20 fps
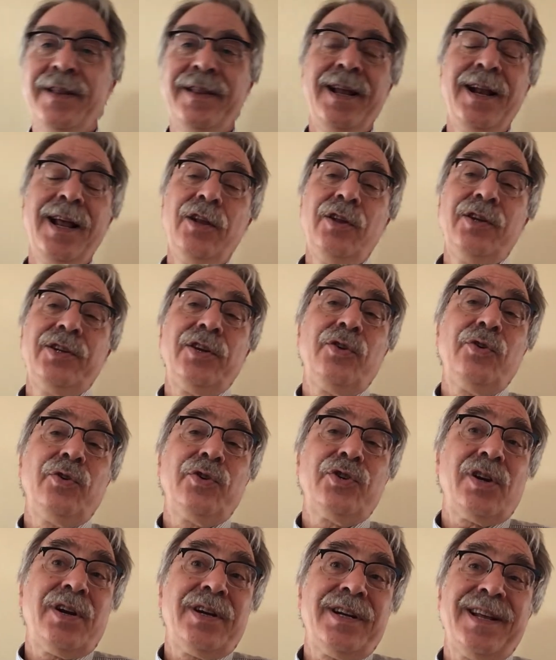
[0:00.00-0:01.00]
And then I looked at
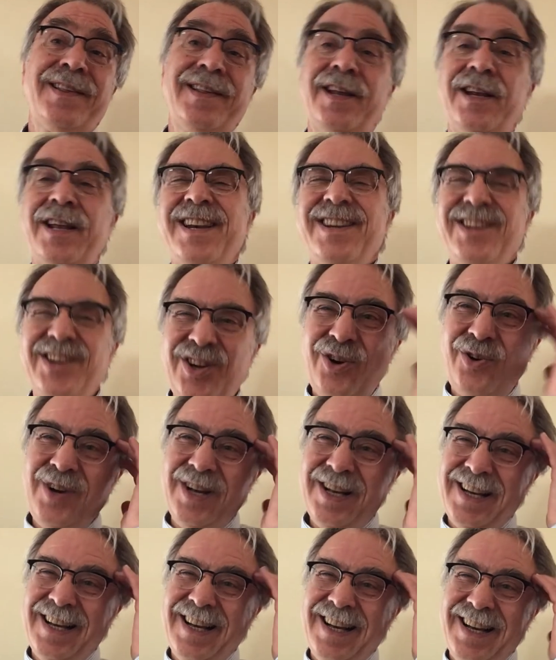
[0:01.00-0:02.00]
her chart and I said, and you know,
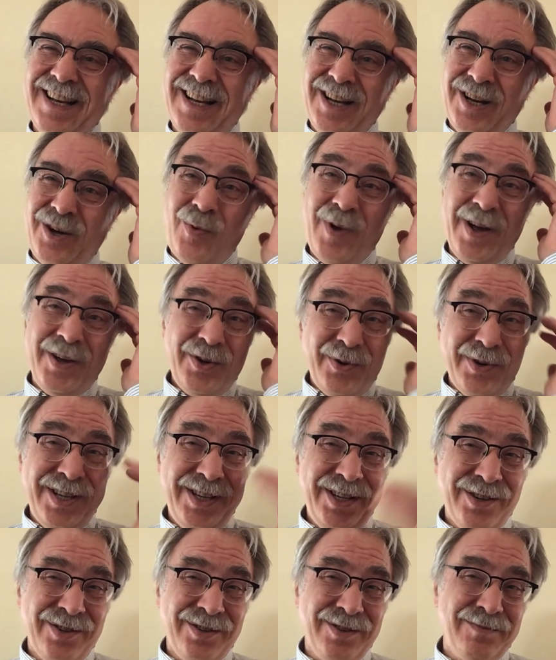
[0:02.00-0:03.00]
while you're
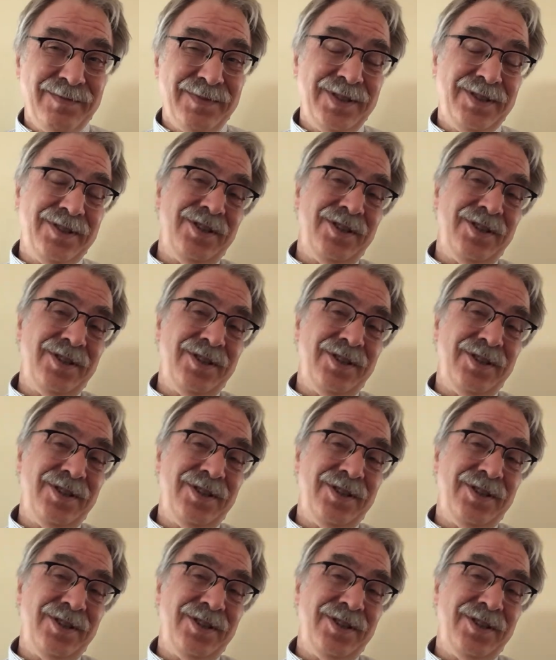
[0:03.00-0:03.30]
here,